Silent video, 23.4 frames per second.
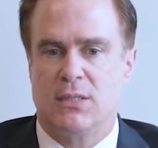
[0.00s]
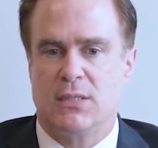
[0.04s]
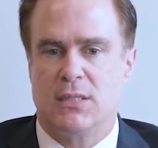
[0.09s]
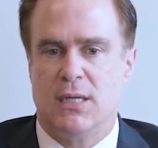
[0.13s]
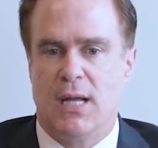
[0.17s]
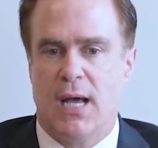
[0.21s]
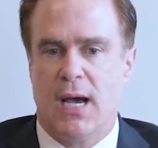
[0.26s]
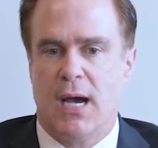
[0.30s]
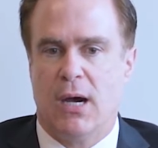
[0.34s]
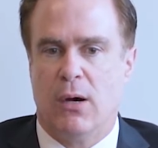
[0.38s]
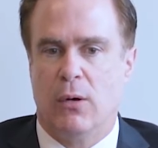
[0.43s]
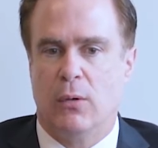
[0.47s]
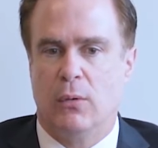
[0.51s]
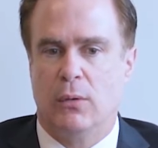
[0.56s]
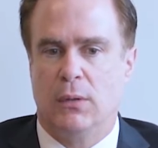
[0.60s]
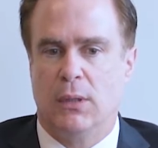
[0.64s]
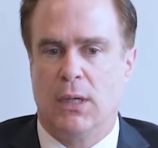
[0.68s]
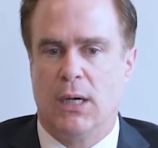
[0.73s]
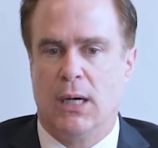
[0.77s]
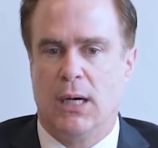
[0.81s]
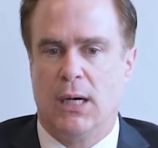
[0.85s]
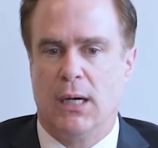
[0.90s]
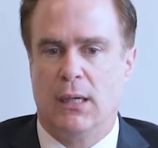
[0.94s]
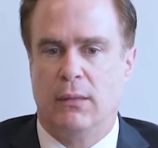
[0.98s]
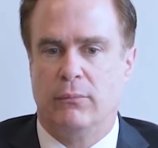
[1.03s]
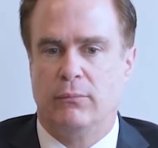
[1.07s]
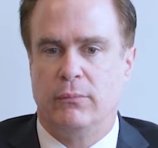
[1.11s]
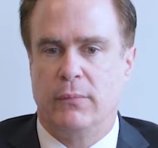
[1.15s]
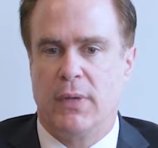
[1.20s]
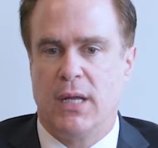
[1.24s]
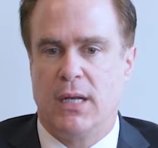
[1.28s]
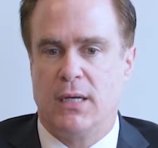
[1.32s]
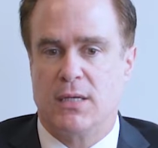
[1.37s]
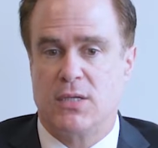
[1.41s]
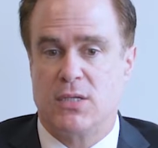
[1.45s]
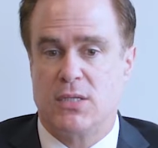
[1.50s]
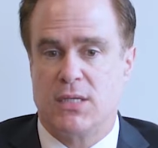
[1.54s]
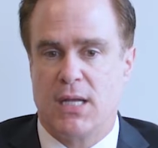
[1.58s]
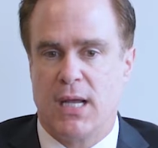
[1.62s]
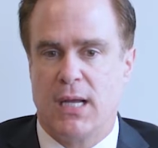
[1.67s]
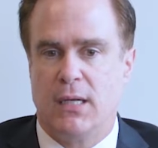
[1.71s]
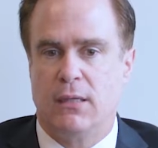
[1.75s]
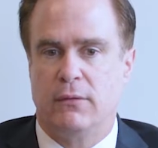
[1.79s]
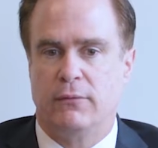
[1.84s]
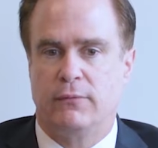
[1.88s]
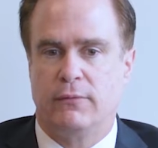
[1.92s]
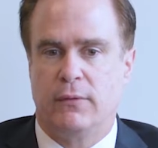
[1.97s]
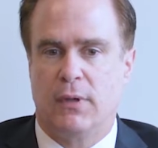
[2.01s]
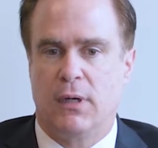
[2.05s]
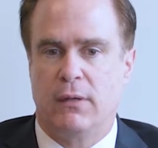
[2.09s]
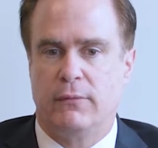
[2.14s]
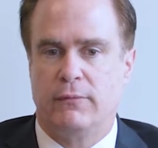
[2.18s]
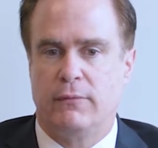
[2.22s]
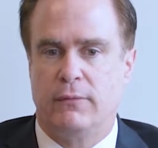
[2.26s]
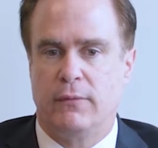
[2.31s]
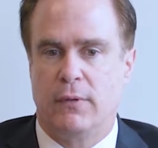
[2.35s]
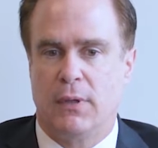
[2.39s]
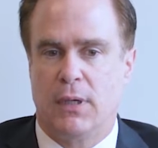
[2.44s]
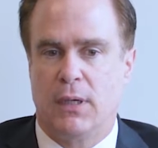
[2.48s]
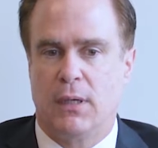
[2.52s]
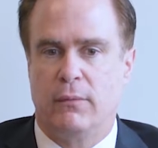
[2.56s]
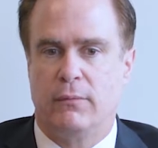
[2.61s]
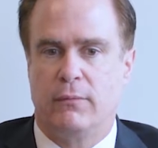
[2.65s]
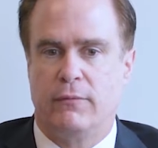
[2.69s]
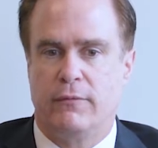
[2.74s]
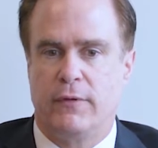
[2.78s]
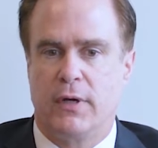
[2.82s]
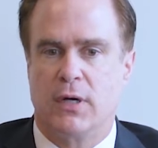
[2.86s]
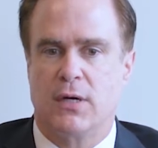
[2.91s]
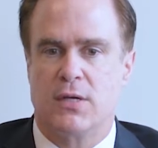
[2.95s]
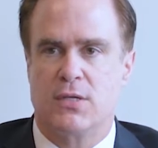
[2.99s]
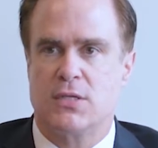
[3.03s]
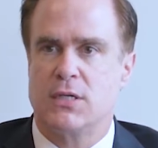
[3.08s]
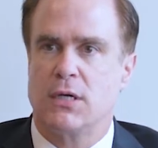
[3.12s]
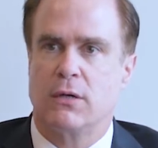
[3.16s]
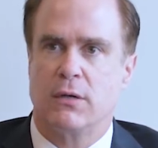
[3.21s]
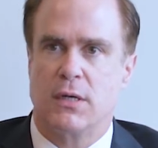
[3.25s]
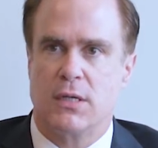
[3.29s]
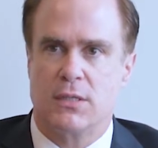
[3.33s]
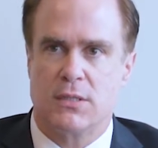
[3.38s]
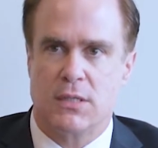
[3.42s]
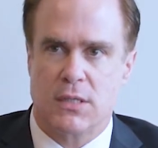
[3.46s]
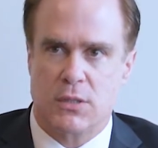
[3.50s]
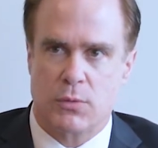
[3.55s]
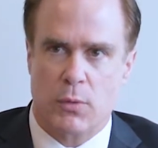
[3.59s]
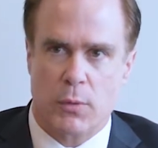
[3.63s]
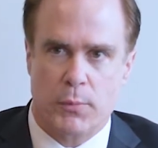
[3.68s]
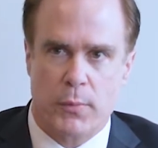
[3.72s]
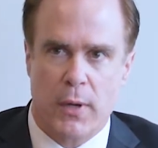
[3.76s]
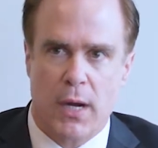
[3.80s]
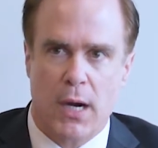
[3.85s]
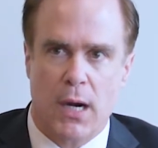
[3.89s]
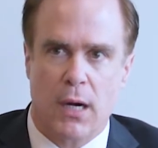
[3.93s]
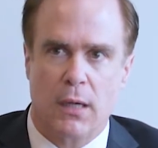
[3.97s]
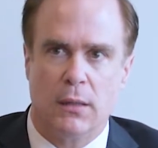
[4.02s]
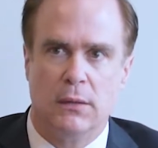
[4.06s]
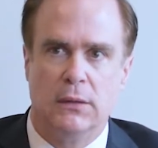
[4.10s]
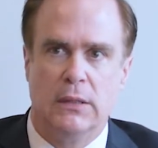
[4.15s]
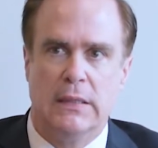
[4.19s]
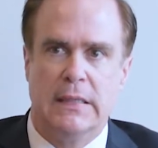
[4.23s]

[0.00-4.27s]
now in a state of very serious disrepair.